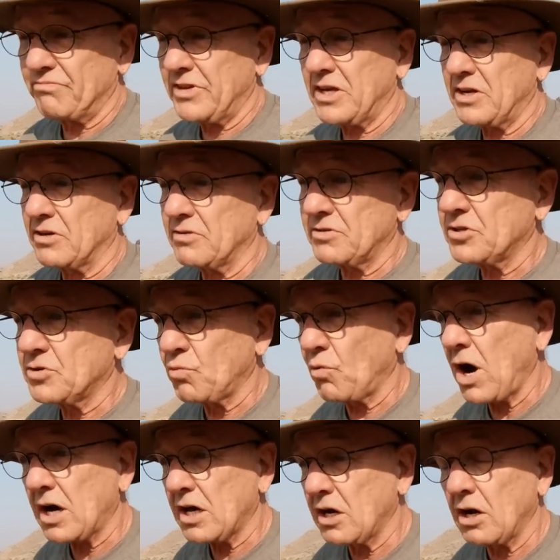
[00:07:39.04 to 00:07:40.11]
Just
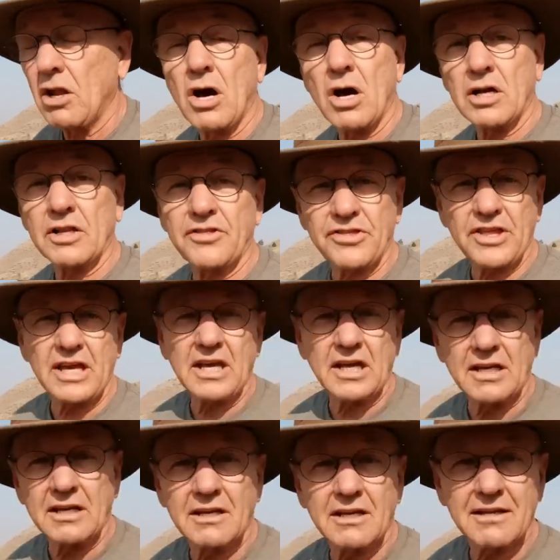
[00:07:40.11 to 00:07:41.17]
walking along and
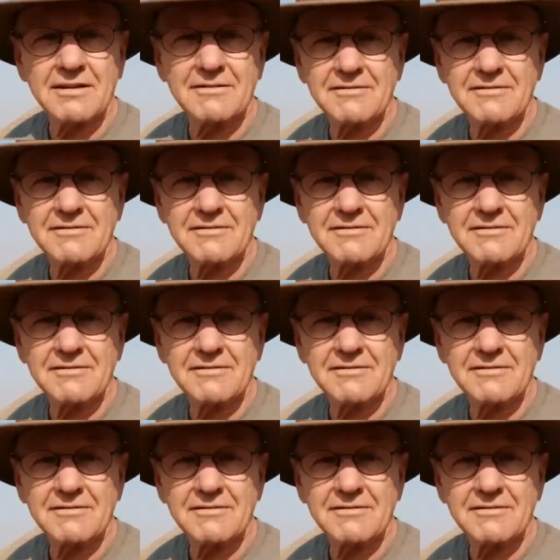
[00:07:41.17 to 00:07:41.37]
thinking.